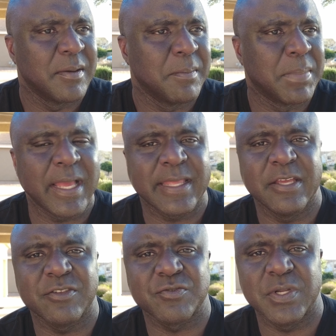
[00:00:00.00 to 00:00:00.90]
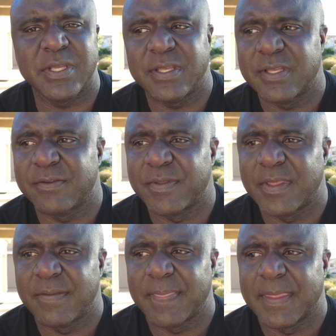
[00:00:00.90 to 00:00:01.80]
black history
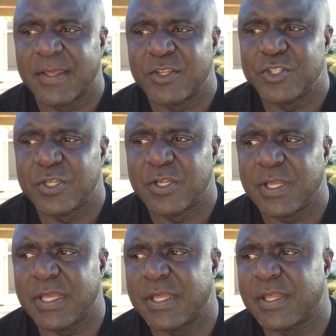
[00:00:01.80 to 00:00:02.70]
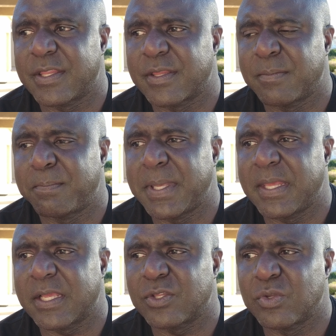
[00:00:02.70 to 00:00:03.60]
is
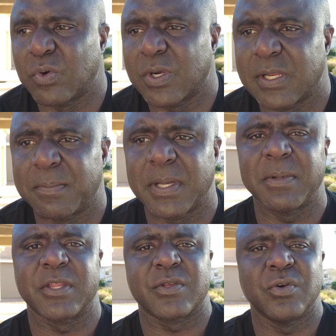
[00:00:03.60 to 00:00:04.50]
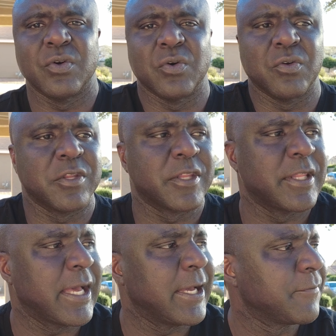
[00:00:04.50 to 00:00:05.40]
being ignored in the public schools,
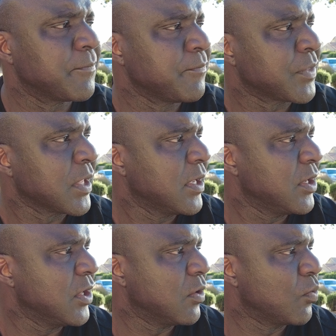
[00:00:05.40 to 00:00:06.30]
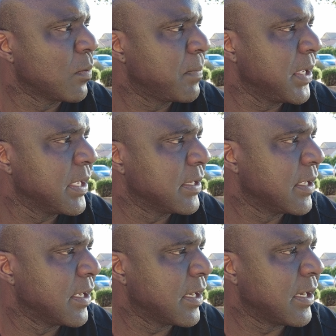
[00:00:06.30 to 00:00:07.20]
that, you know, we're being
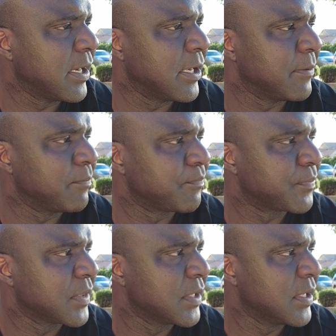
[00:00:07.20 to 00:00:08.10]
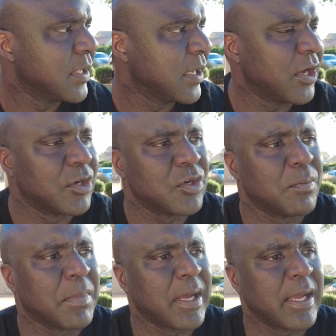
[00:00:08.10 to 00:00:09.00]
um,
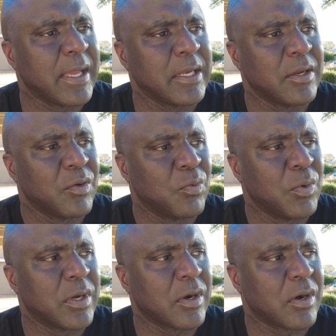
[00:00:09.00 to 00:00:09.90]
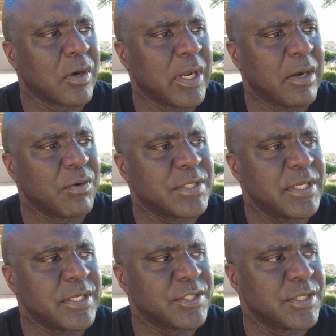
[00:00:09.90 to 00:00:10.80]
undermined with our
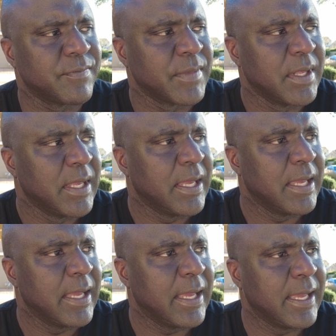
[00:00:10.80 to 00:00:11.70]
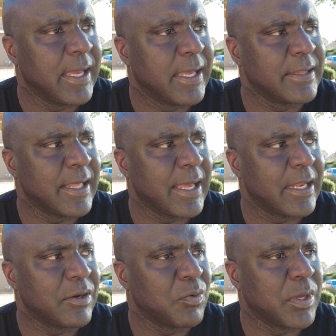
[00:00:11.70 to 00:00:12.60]
heritage, and
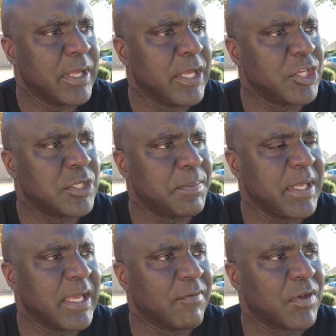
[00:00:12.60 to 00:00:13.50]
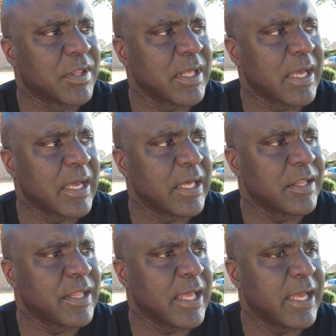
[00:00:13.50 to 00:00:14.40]
that it should be
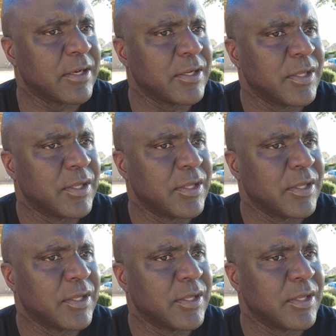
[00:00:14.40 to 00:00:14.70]
emphasized that